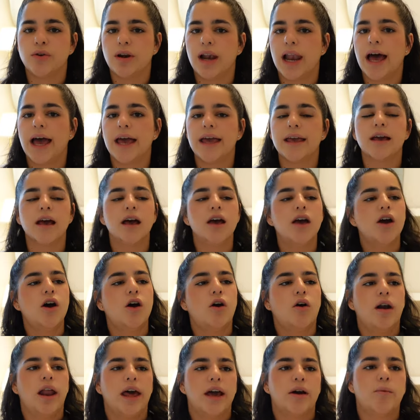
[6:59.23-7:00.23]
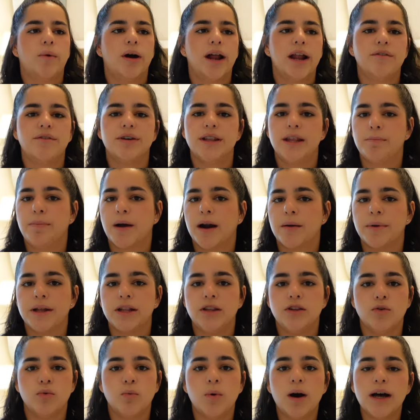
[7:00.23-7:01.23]
like, or like whatever
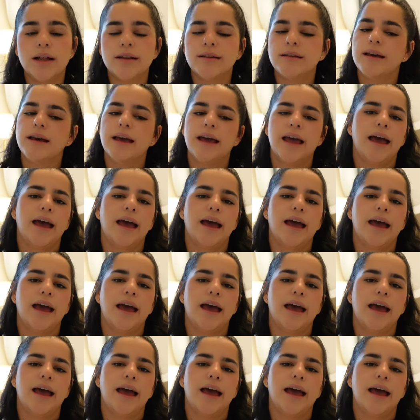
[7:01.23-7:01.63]
department you want,